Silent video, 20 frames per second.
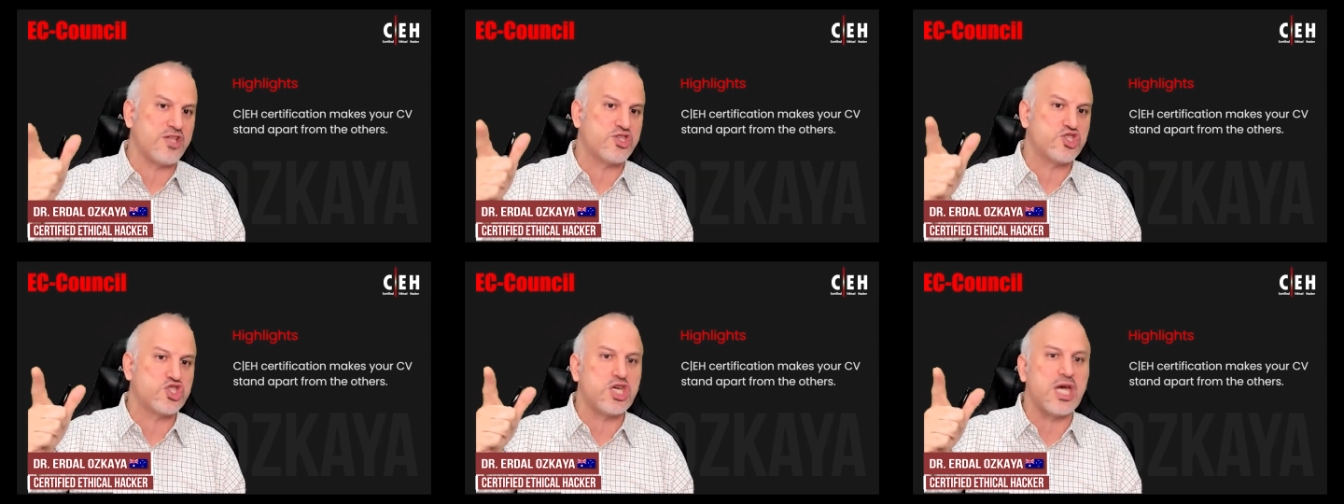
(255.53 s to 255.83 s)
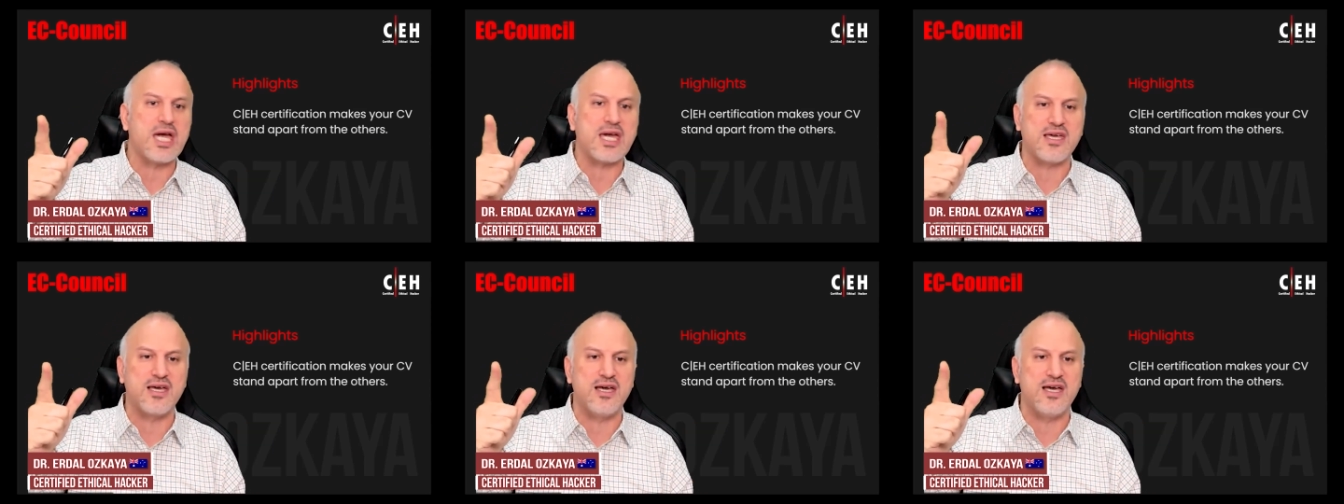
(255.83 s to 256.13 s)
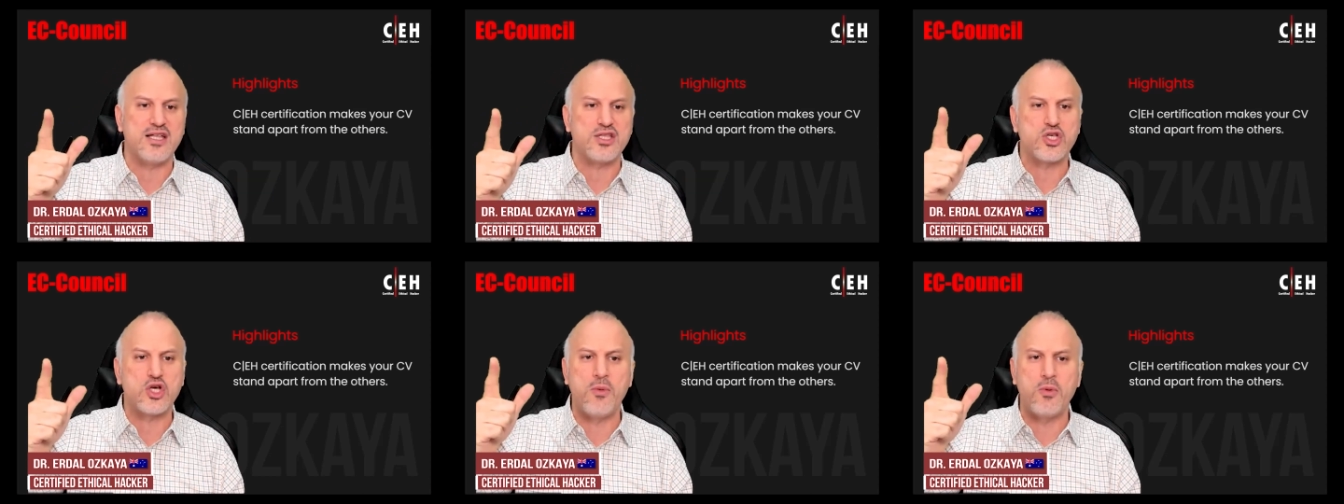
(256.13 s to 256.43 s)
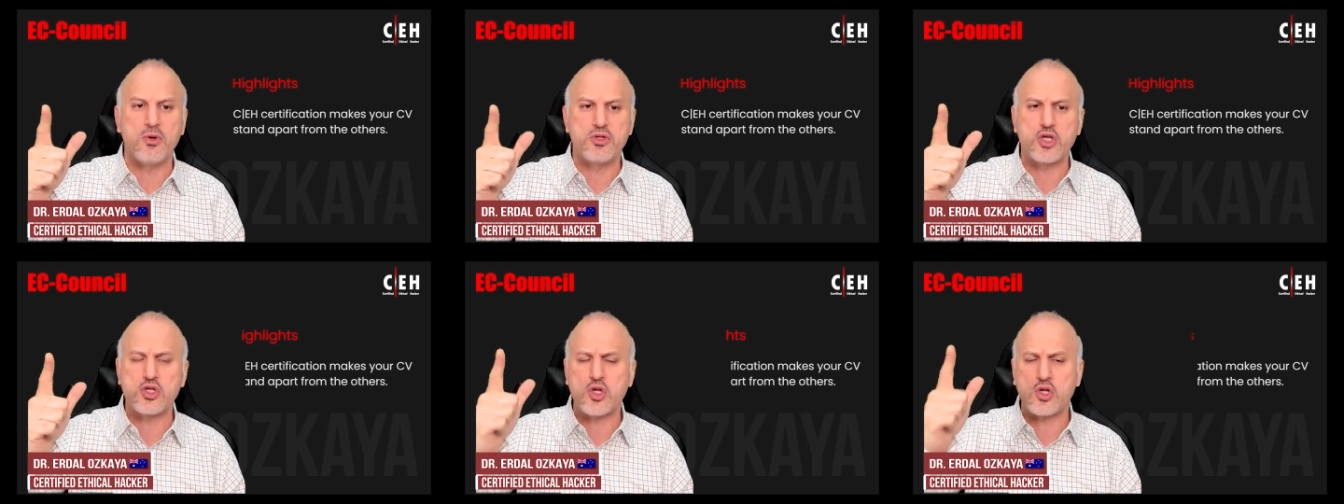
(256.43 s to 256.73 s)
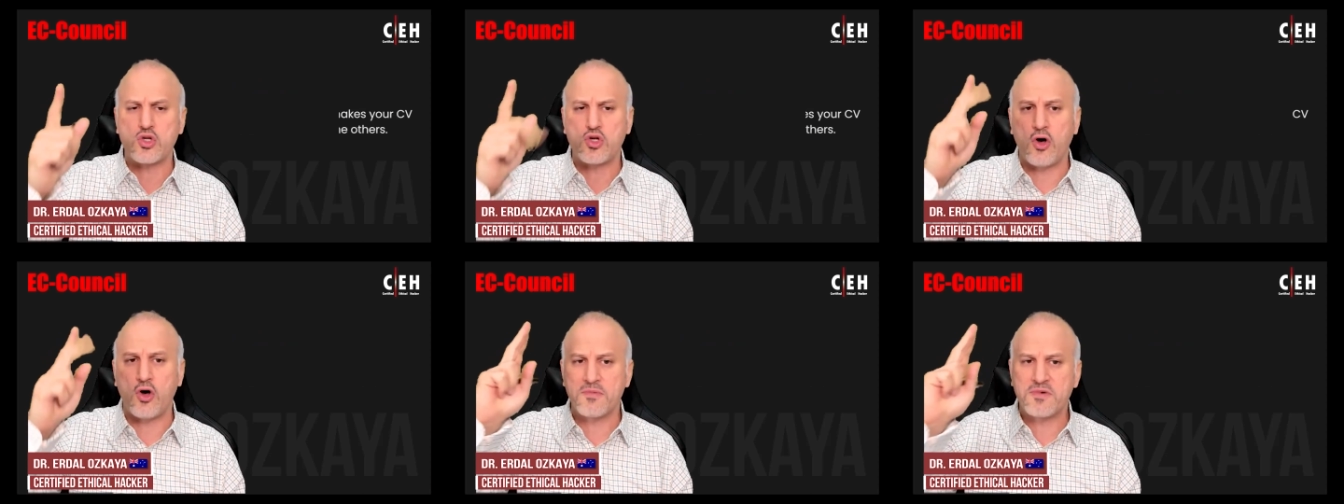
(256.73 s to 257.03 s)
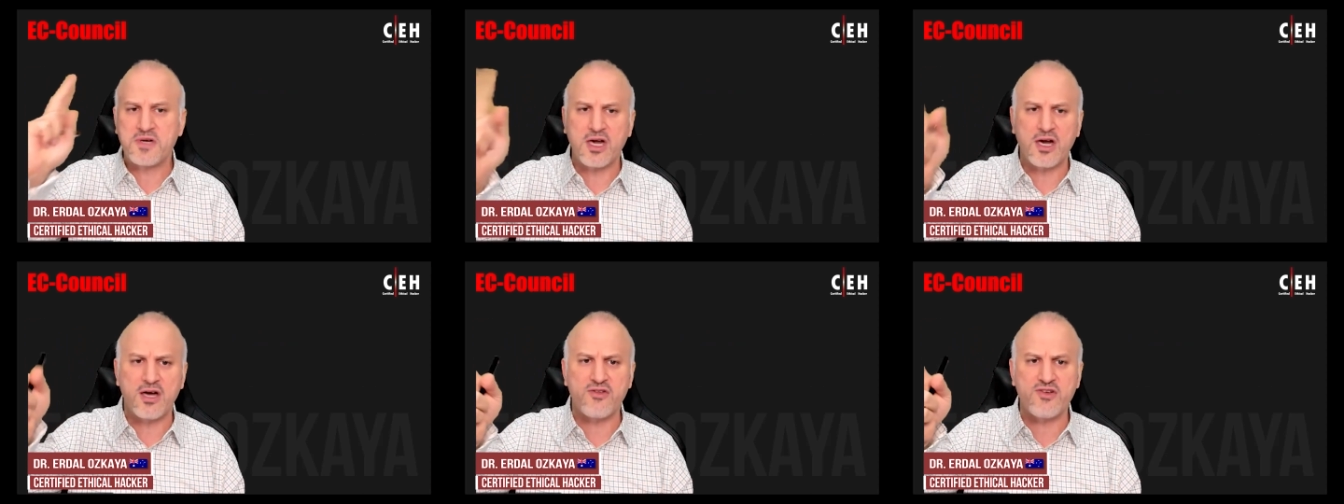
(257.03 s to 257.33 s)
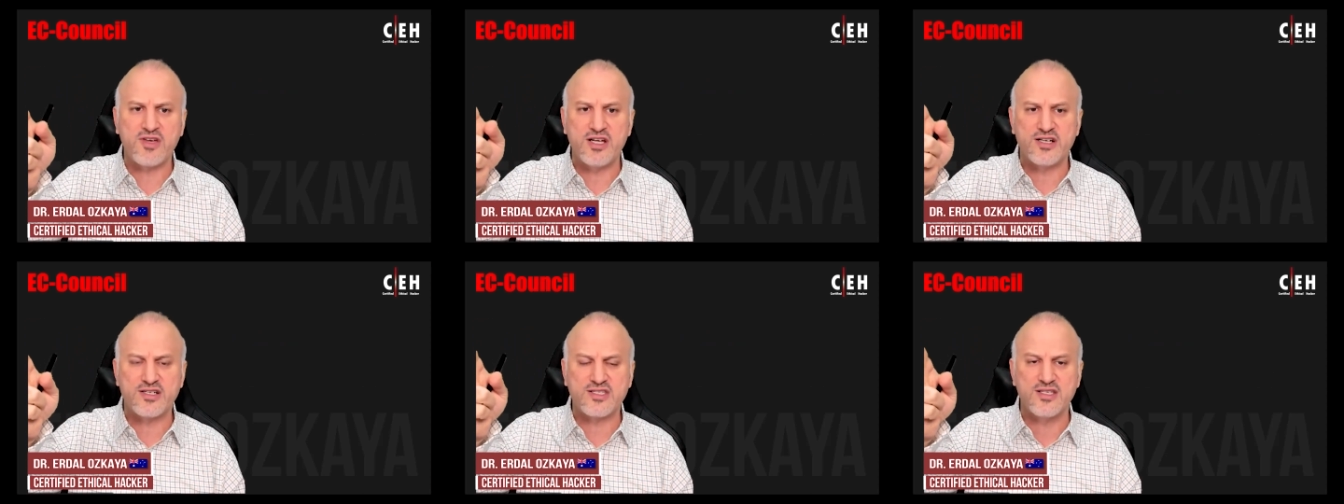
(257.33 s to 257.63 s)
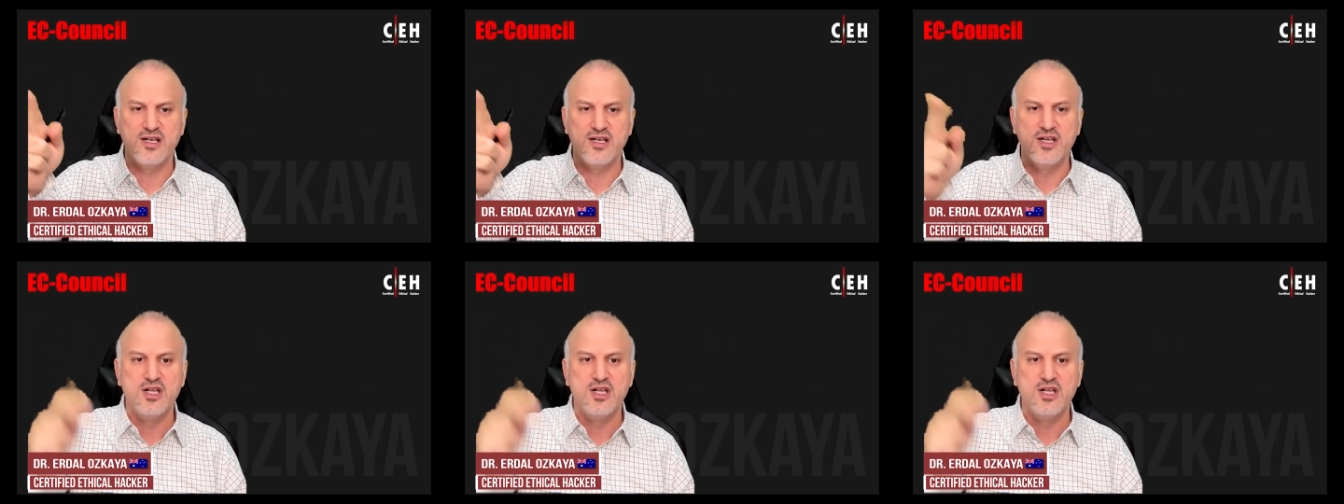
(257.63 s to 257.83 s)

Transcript: check at Comodo.com careers,